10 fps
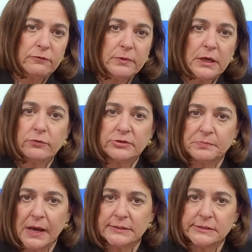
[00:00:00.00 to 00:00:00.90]
of being
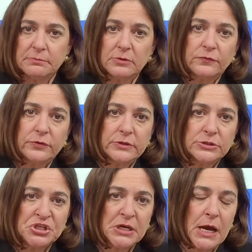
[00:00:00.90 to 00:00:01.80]
responsible for the
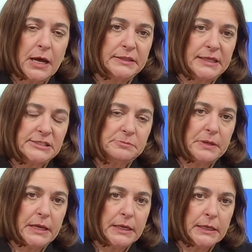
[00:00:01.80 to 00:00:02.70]
jihad that's
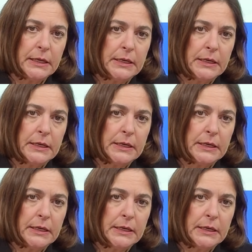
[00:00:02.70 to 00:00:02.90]
being